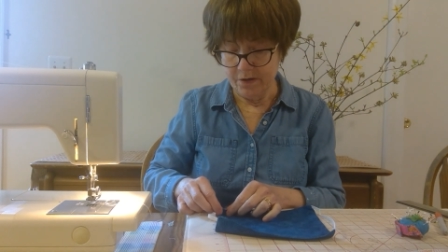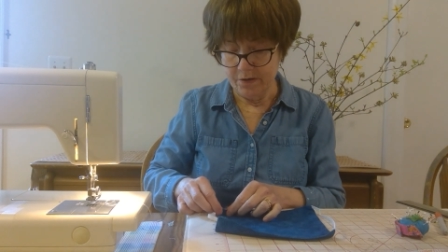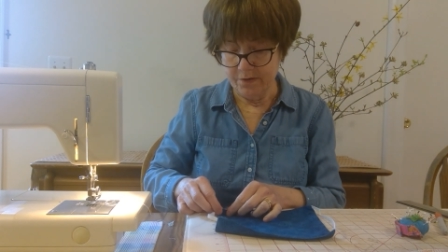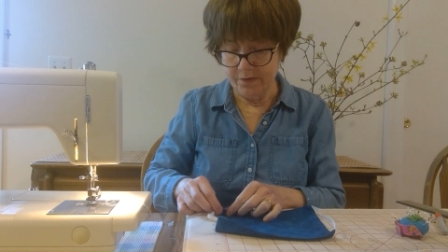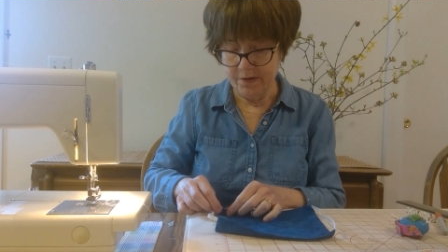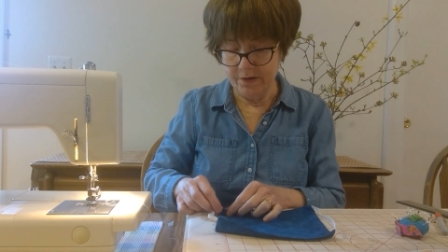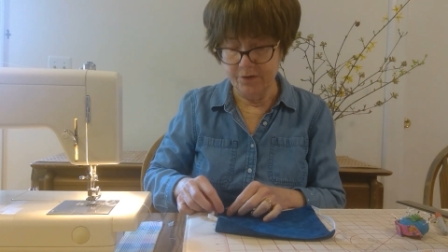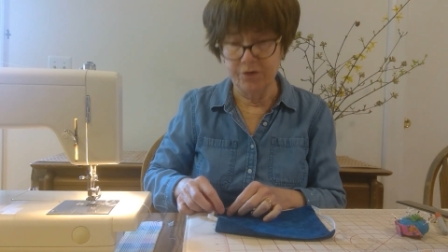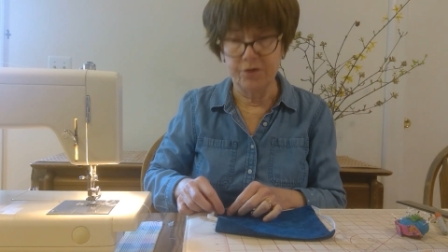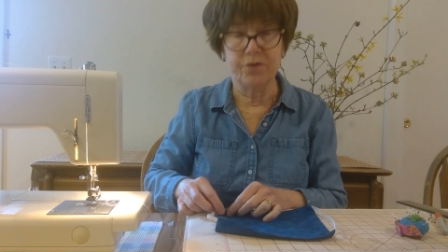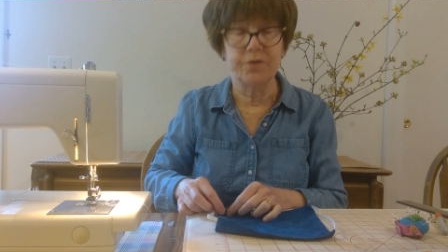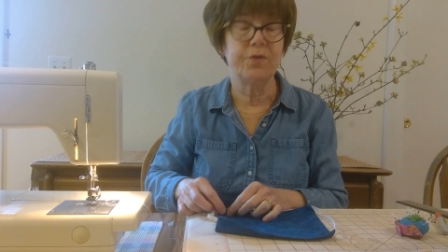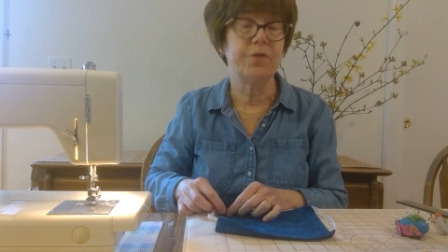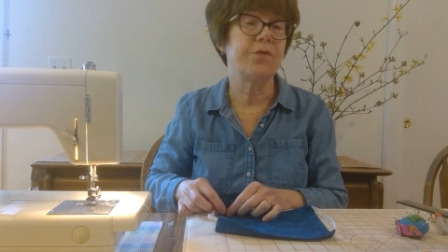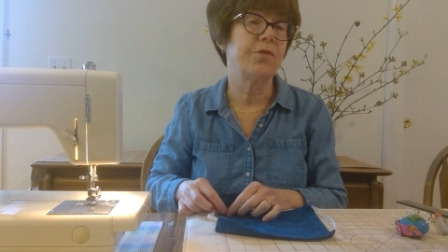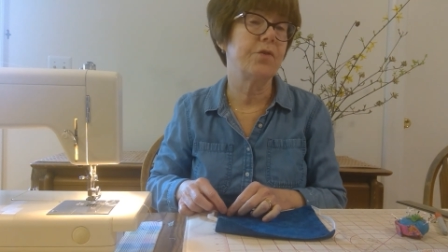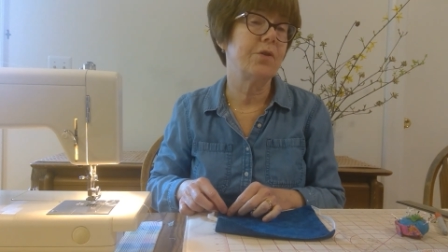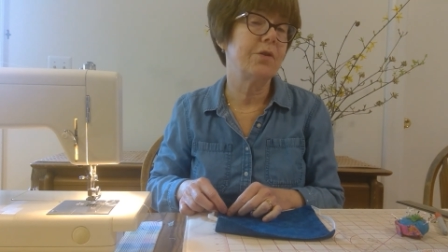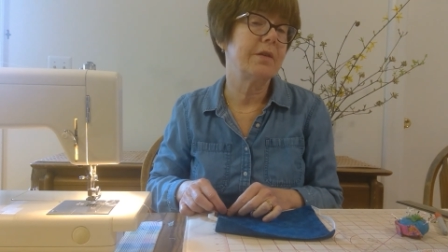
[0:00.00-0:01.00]
All right, so you're
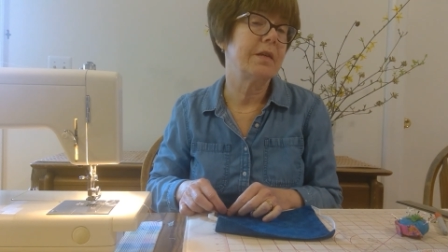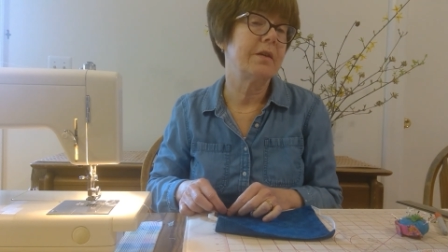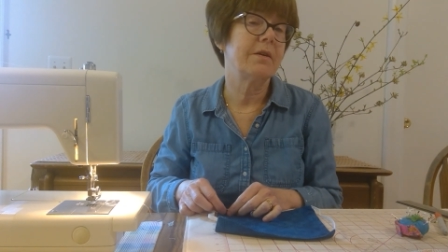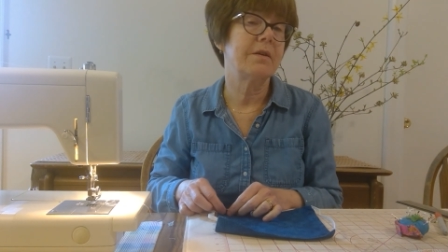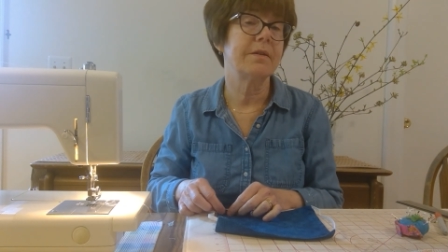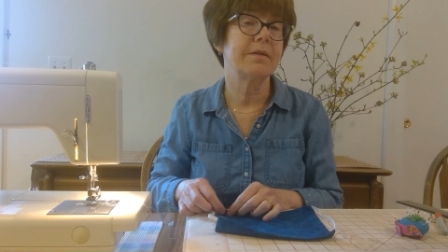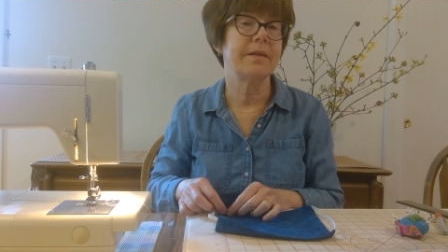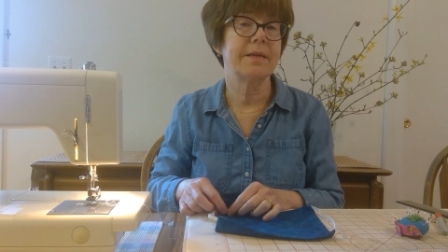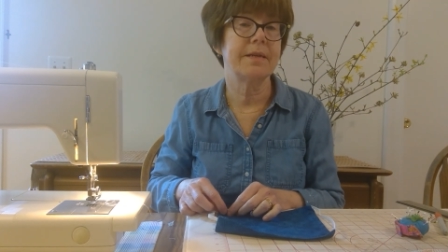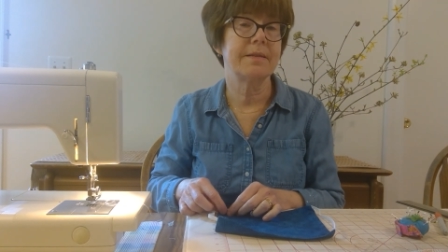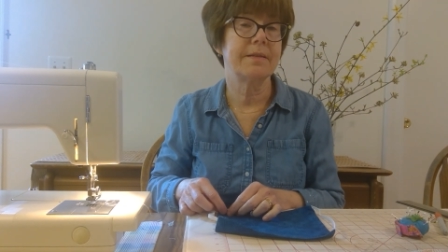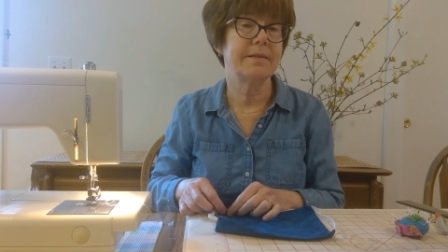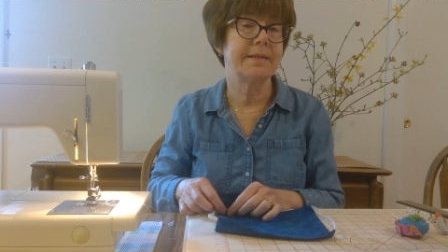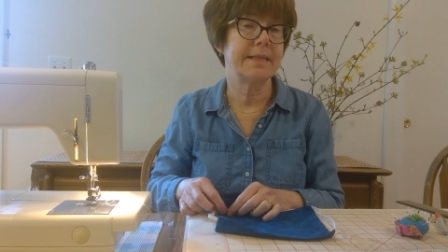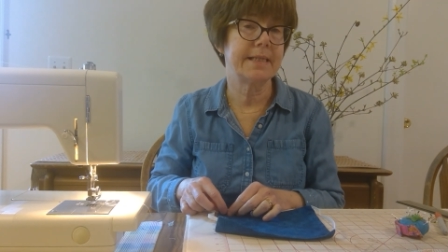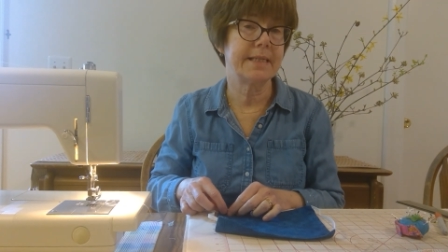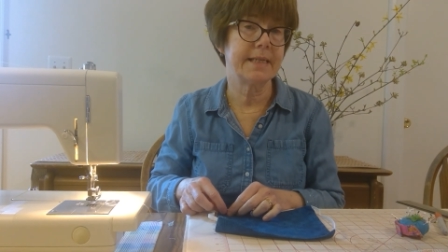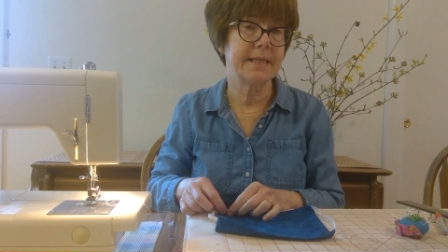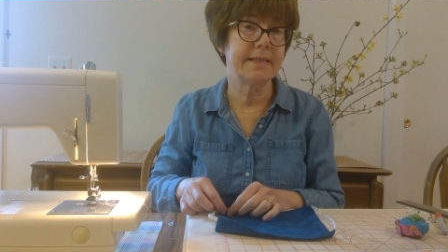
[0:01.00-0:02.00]
folding on like the
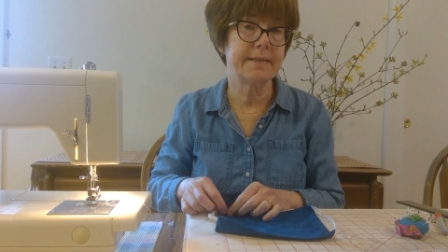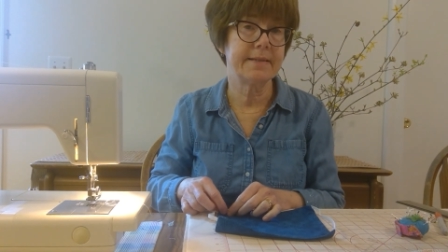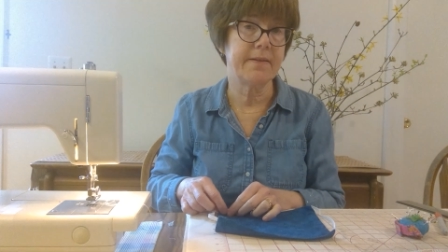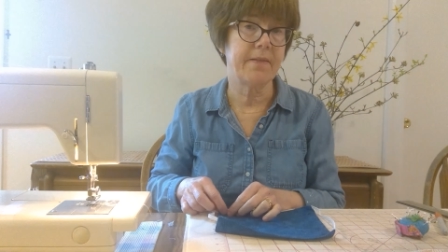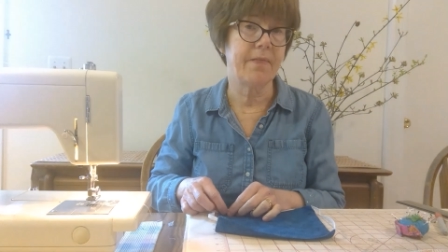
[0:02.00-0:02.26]
6th